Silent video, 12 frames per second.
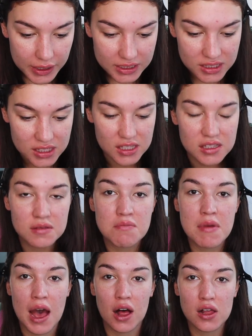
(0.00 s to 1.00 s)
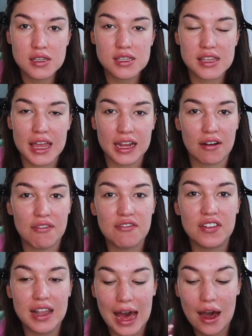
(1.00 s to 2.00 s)
It smells like a
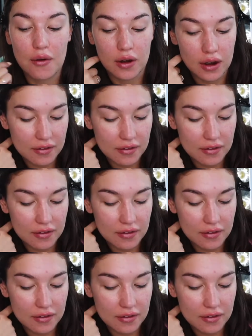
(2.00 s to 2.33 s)
flower.